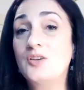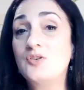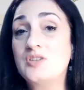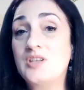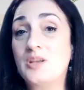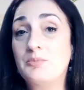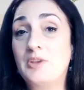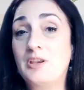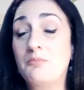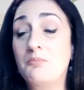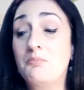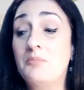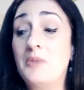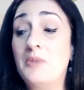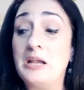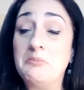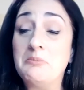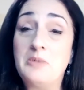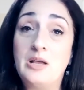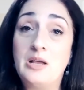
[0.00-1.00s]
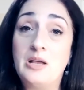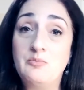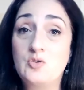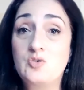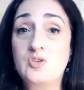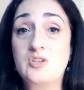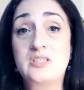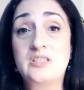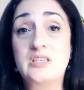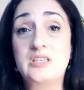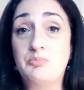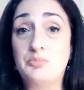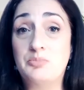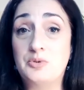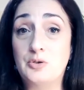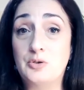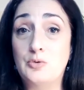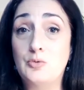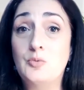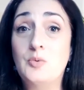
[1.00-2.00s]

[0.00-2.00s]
something. My mom uses Deep Blue